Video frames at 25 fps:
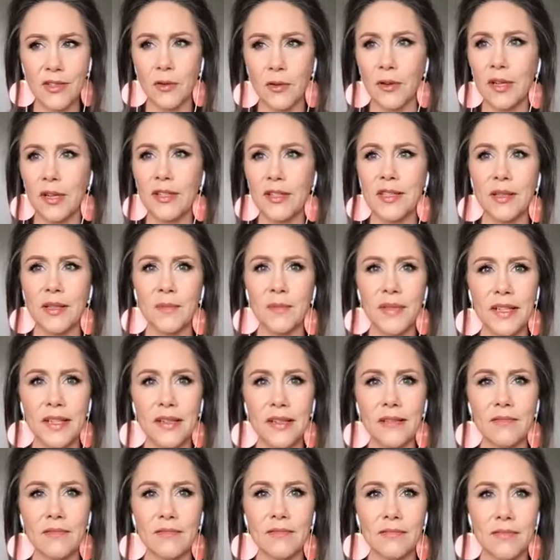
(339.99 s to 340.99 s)
or
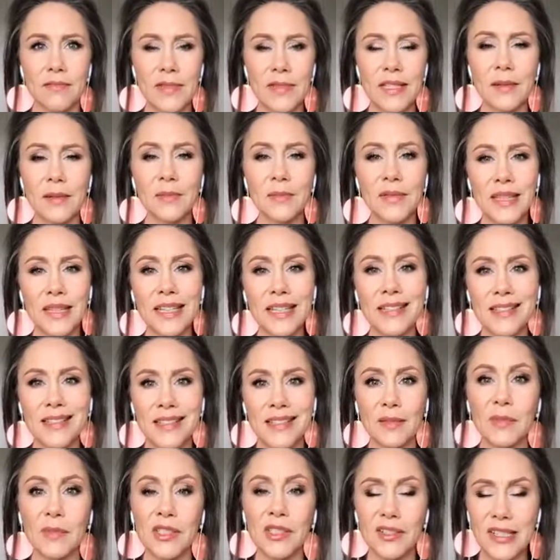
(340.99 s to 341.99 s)
something
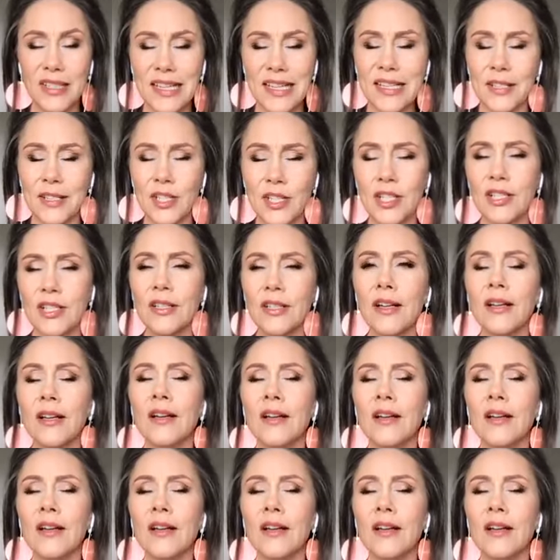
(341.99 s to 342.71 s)
similar-ish,